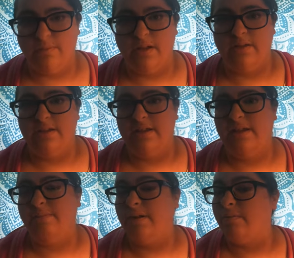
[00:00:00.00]
and then
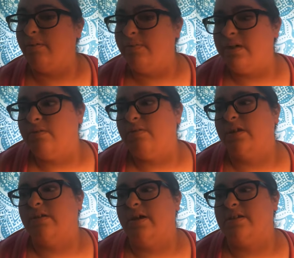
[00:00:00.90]
giving a review and
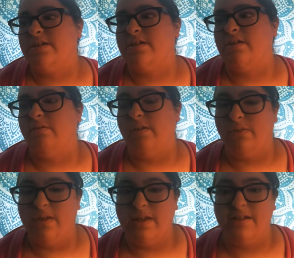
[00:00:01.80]
letting you guys know what you
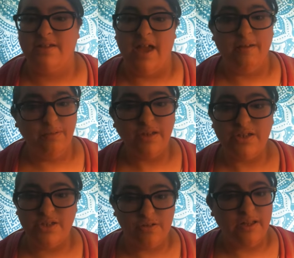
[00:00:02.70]
think because I really
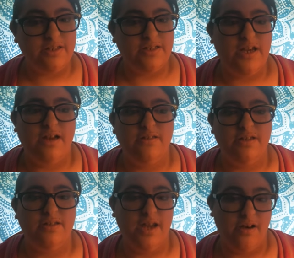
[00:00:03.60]
do like the tar
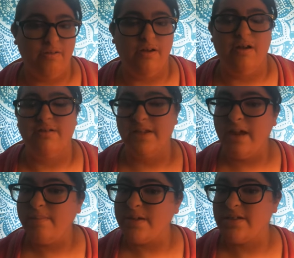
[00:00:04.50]
the tarot cards that
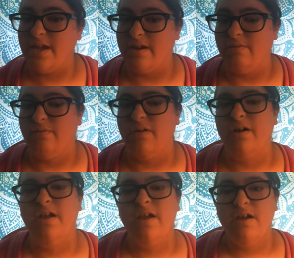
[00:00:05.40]
I'm excited for.
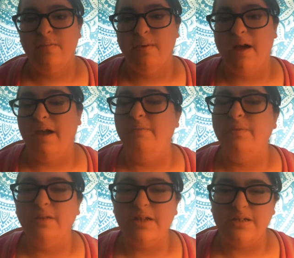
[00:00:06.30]
But I
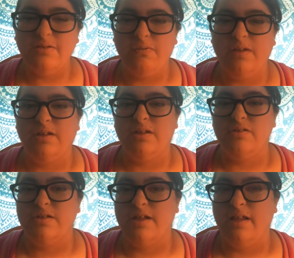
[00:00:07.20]
really do feel like
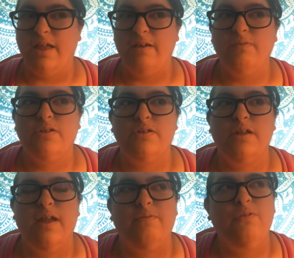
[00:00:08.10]
there's a lot of
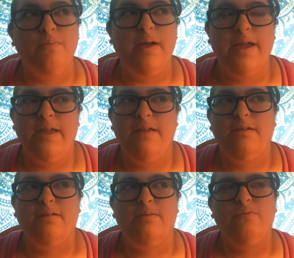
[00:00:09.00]
uh, for
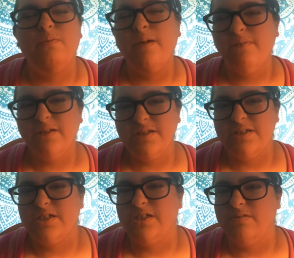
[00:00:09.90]
my for my feelings at
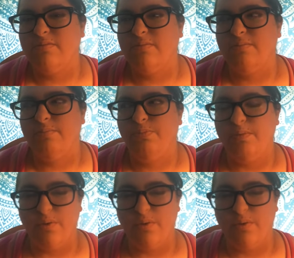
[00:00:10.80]
least too. The